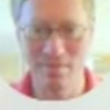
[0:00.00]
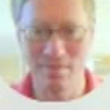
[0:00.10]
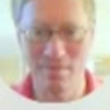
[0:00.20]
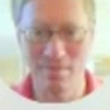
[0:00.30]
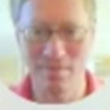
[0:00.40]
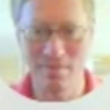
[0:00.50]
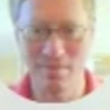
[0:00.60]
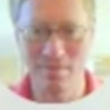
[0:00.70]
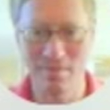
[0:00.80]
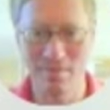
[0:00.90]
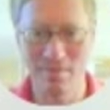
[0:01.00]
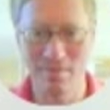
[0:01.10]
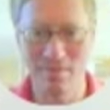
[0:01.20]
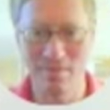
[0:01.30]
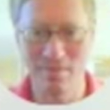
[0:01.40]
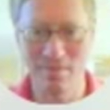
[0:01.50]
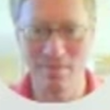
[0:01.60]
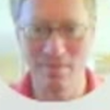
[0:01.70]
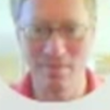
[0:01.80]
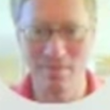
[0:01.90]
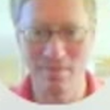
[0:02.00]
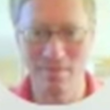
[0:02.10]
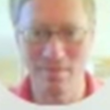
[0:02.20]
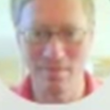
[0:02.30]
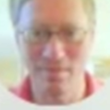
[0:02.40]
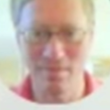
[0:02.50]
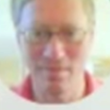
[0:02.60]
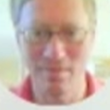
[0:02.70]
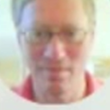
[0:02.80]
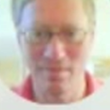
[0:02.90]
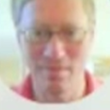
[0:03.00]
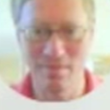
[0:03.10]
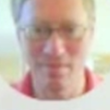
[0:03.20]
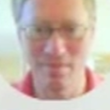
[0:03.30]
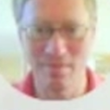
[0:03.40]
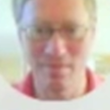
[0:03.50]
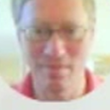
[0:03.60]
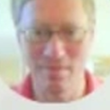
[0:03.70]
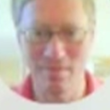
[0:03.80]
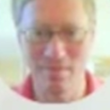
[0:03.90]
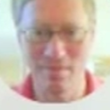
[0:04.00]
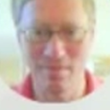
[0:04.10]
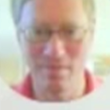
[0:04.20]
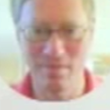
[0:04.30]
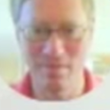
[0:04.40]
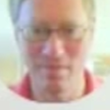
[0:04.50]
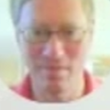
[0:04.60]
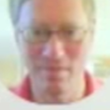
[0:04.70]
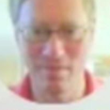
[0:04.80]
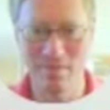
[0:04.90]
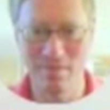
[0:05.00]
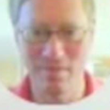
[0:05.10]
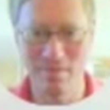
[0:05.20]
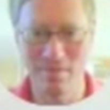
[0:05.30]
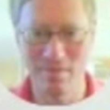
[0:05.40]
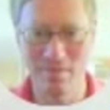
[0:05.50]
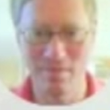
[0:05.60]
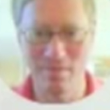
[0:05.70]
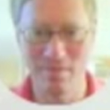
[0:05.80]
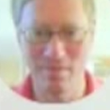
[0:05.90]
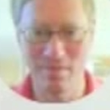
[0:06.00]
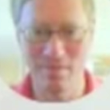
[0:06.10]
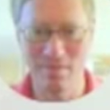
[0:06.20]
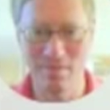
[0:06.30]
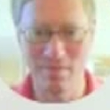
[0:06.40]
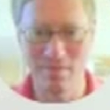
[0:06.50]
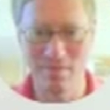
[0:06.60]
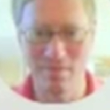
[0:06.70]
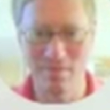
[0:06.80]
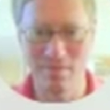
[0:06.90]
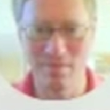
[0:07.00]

(silent)